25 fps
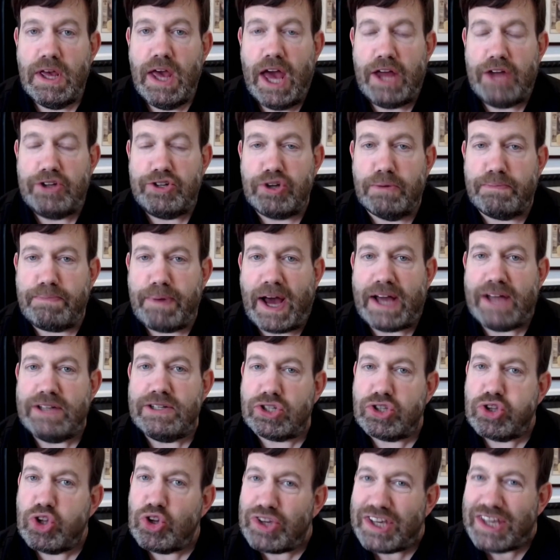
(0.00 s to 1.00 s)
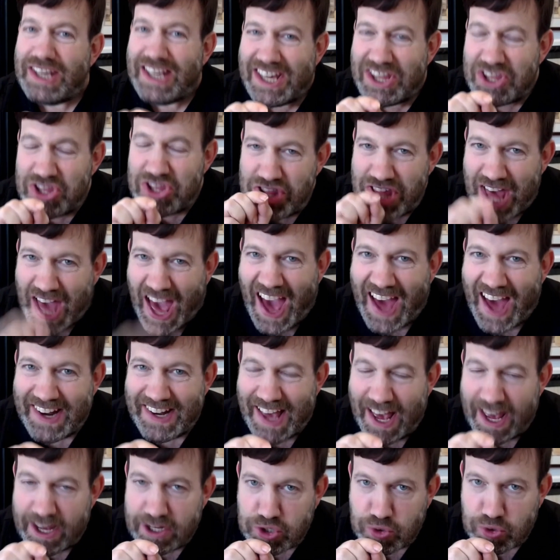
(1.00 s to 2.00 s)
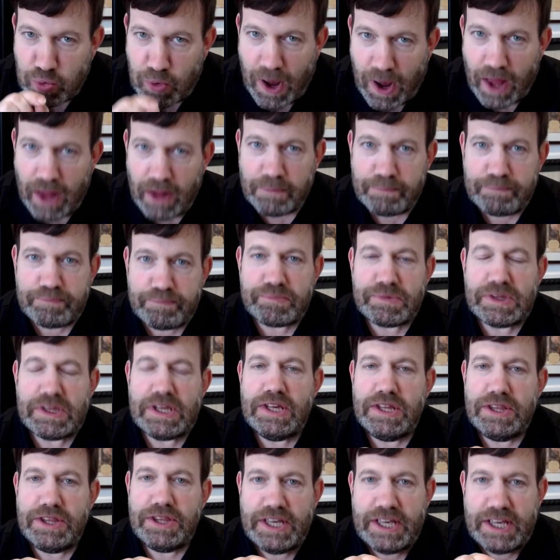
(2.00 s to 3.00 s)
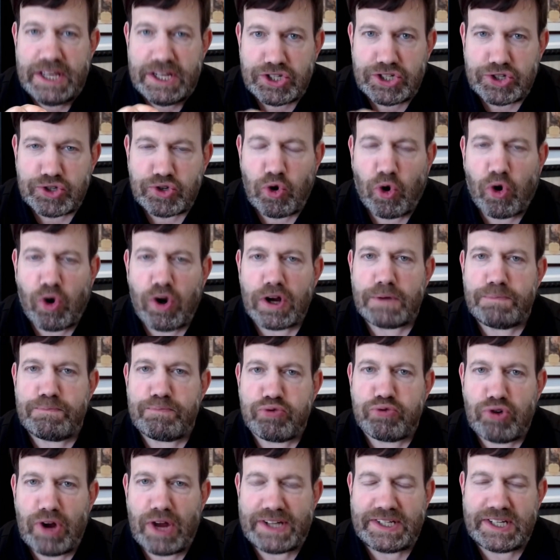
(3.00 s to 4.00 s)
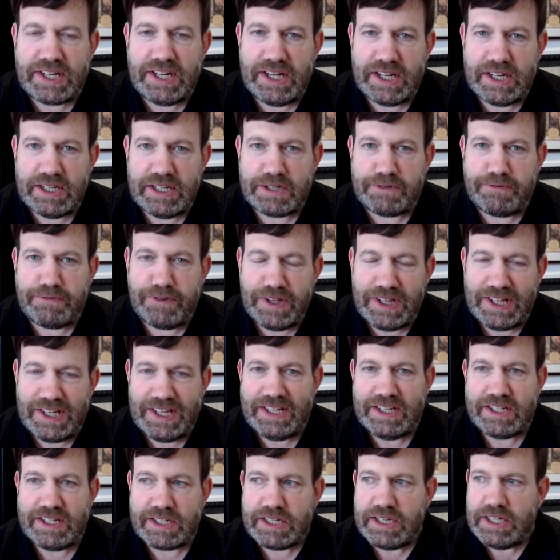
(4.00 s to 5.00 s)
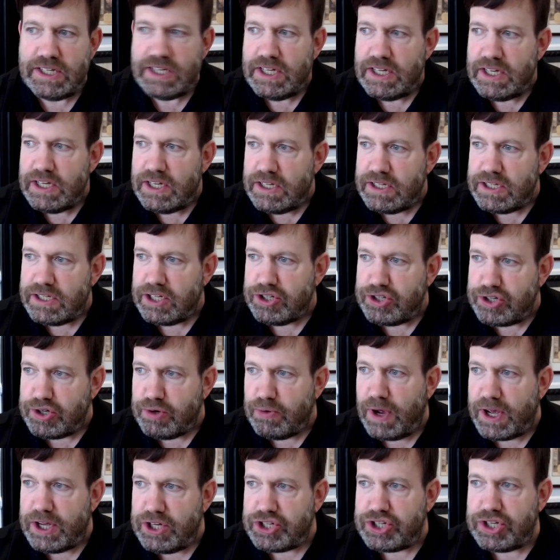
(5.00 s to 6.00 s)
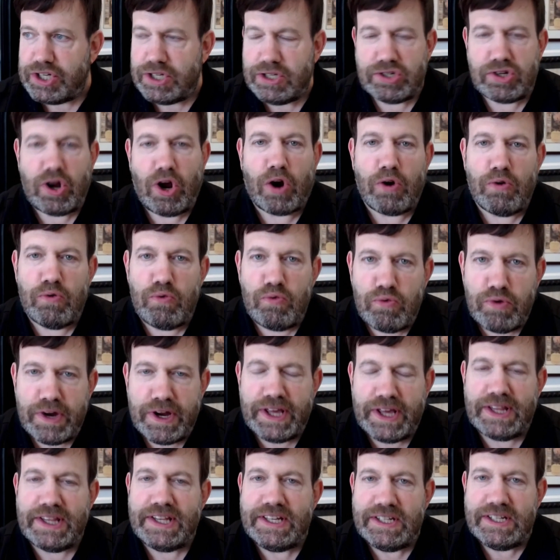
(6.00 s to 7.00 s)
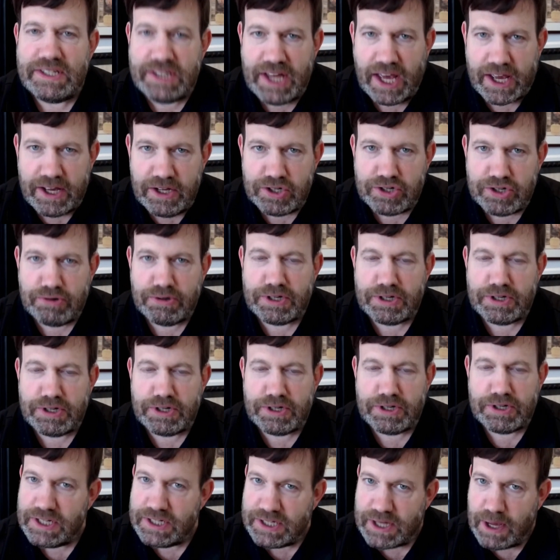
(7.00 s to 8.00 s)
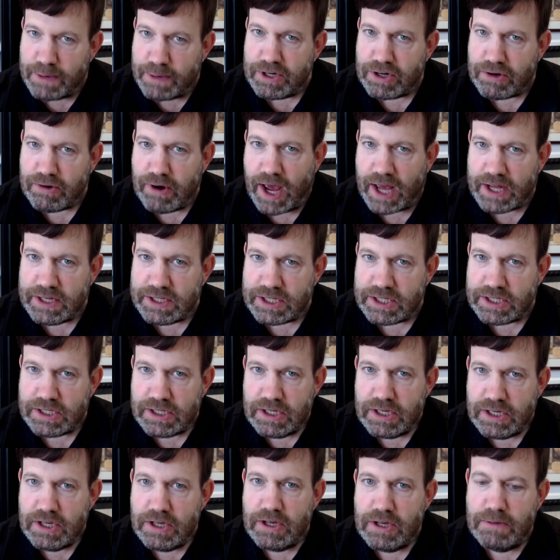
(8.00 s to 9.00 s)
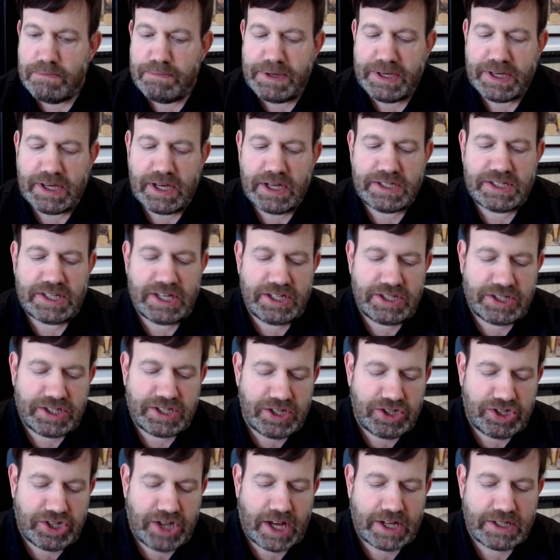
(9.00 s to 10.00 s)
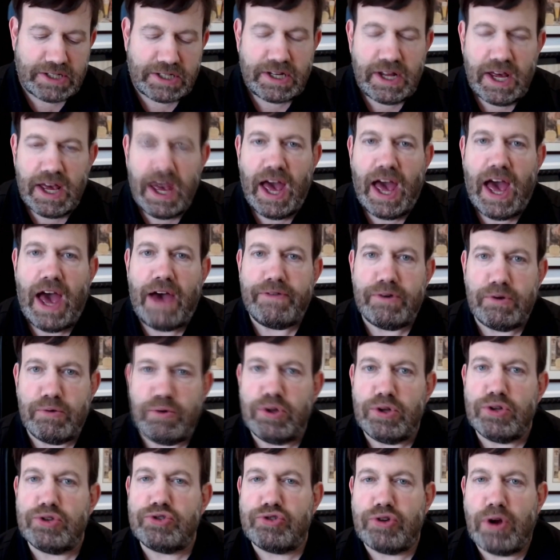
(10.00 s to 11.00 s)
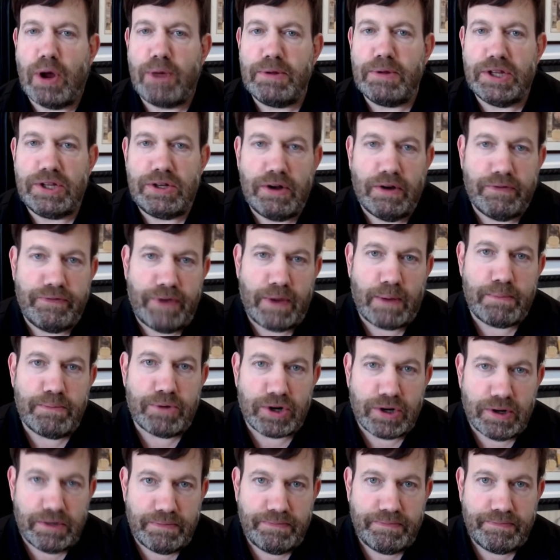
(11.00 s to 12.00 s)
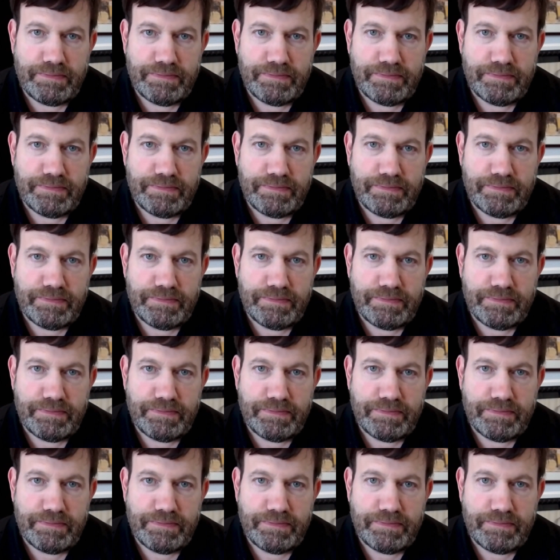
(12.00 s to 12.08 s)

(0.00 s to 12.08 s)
And Joe Biden's looking at that as well. The historic precedents for these situations are really dangerous for the Democrats because they suggest having real trouble in November.